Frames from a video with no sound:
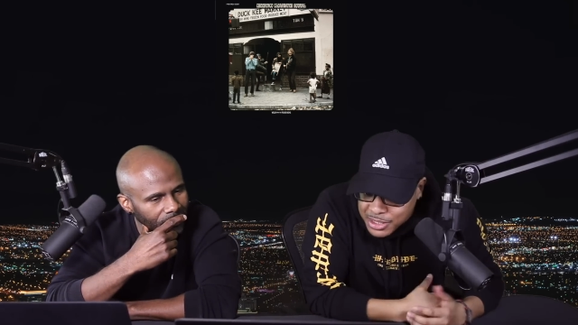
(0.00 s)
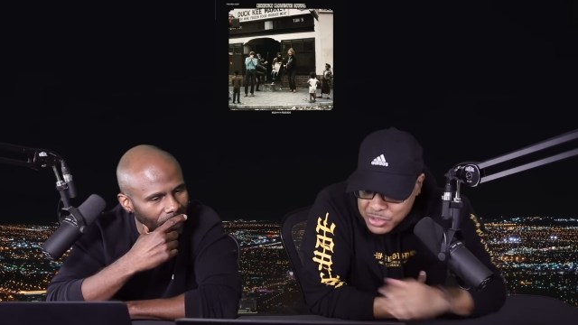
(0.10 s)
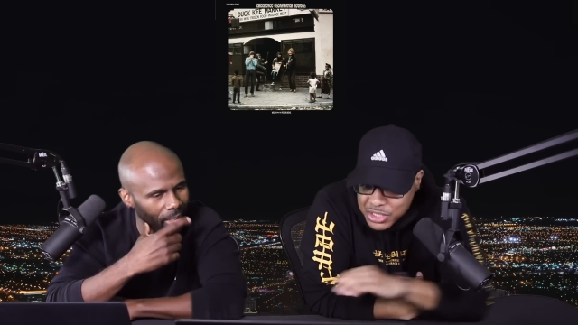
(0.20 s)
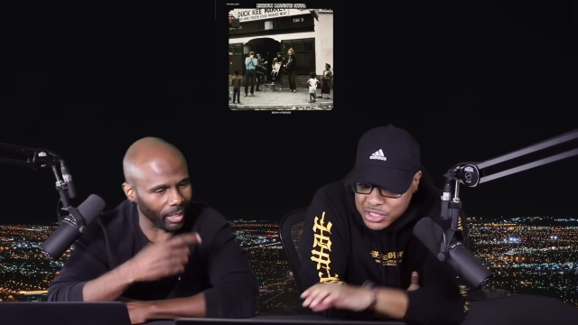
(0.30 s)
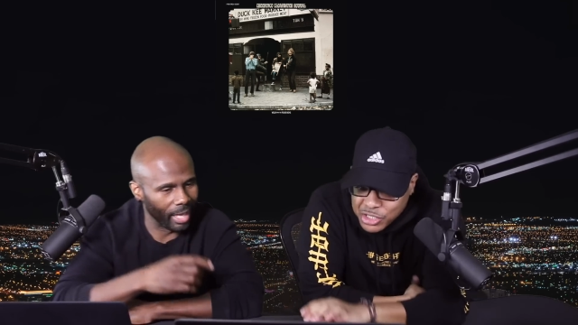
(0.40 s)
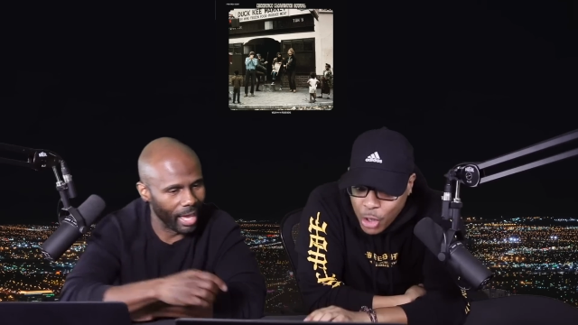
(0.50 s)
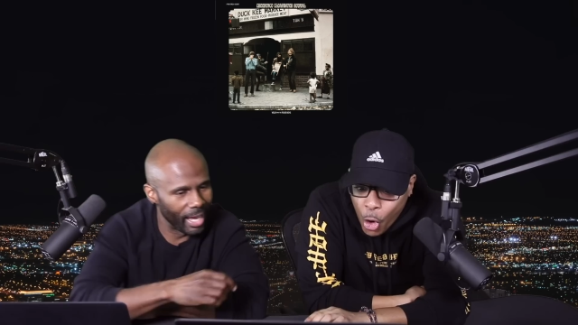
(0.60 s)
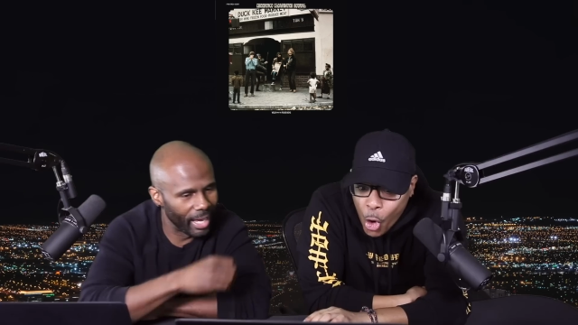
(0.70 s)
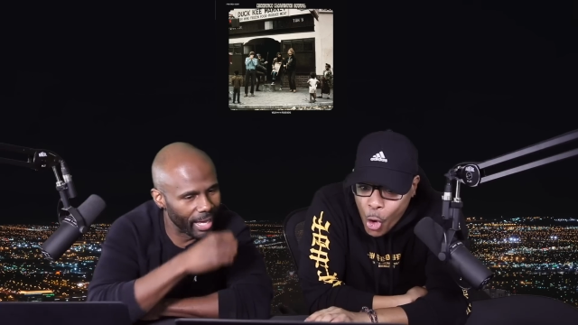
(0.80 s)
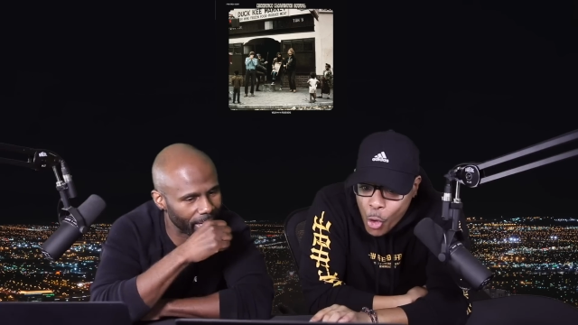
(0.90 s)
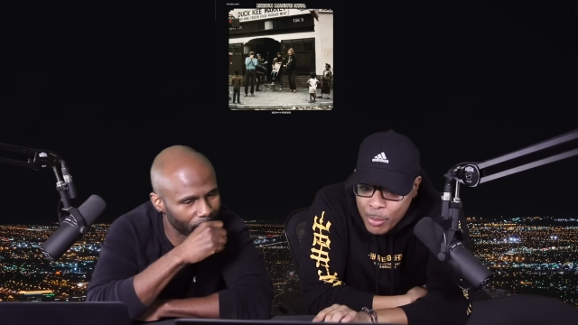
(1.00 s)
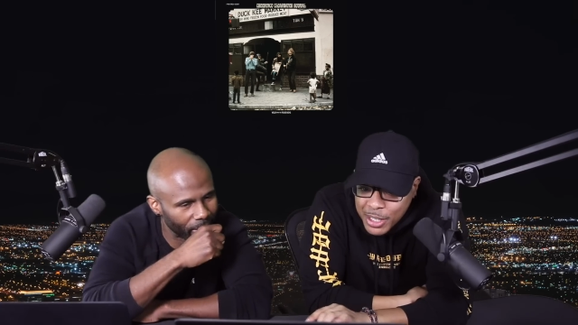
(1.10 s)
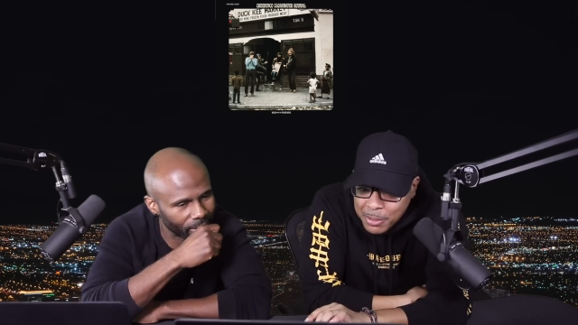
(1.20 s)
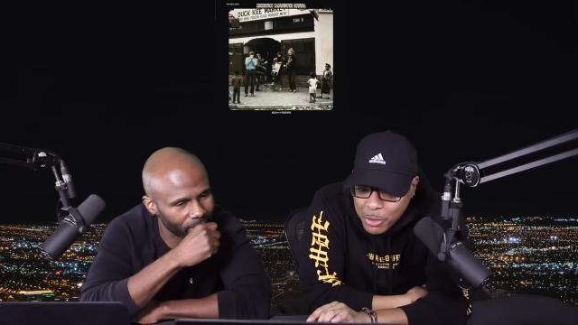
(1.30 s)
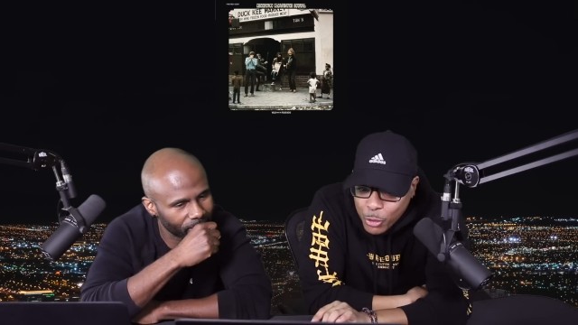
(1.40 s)
Speaker 1: This is a in so
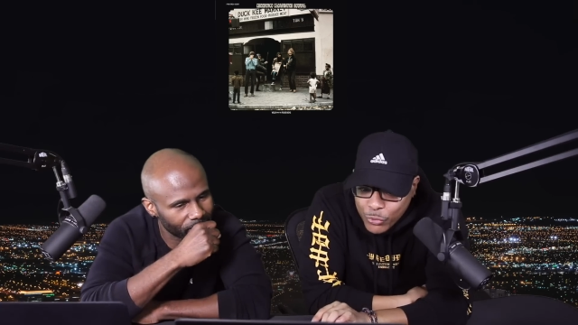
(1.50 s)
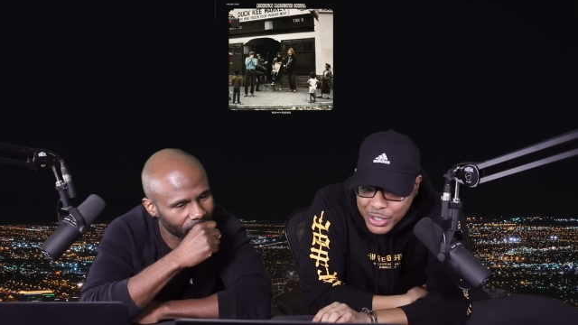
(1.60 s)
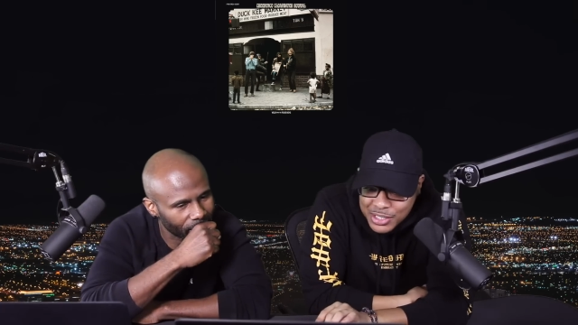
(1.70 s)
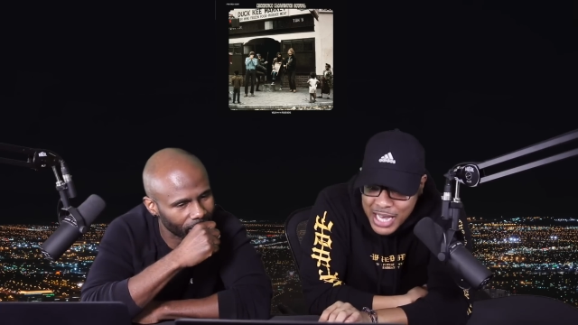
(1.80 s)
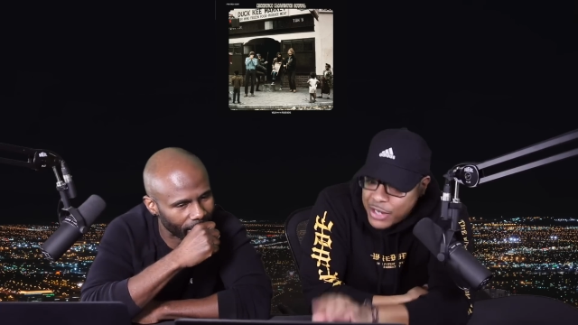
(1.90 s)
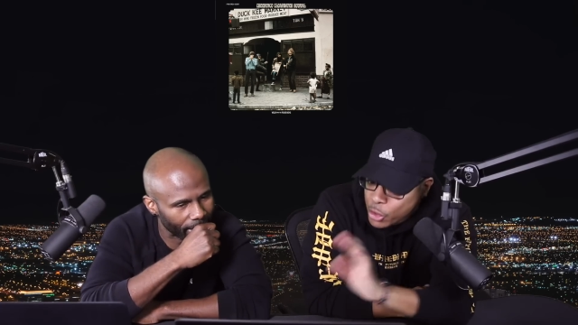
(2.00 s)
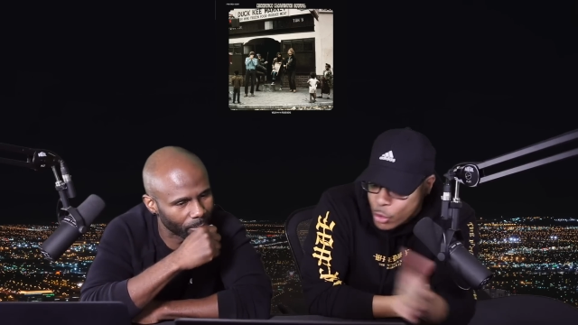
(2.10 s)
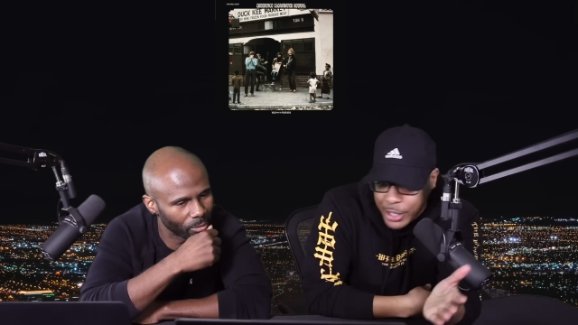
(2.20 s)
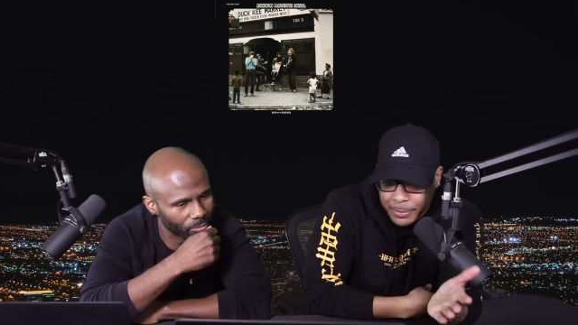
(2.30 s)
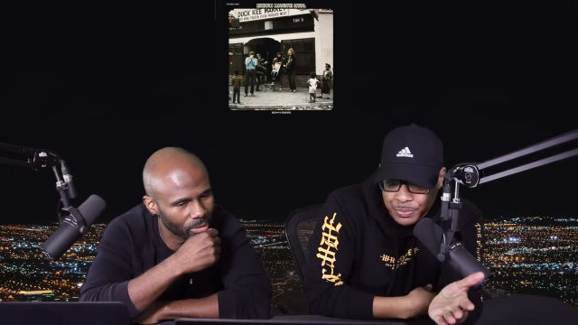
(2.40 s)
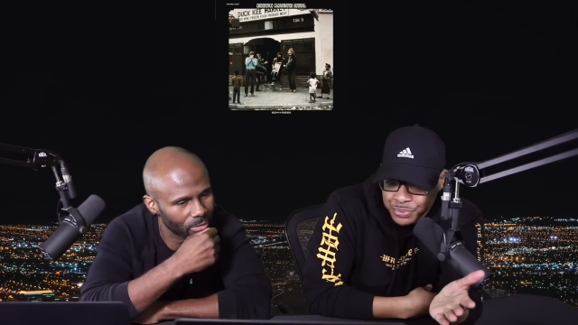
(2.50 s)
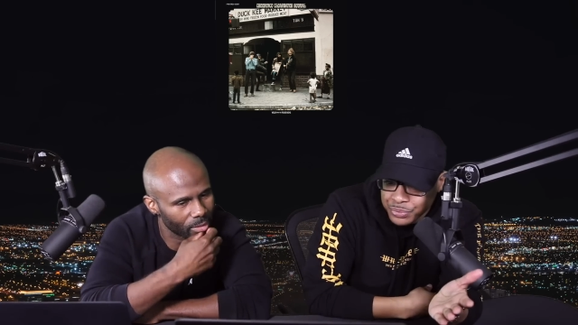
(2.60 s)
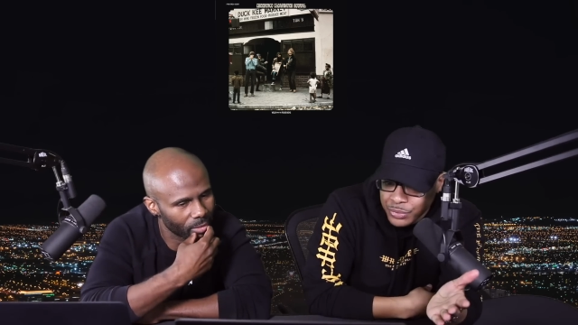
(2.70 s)
many movies. I knew it. Movies.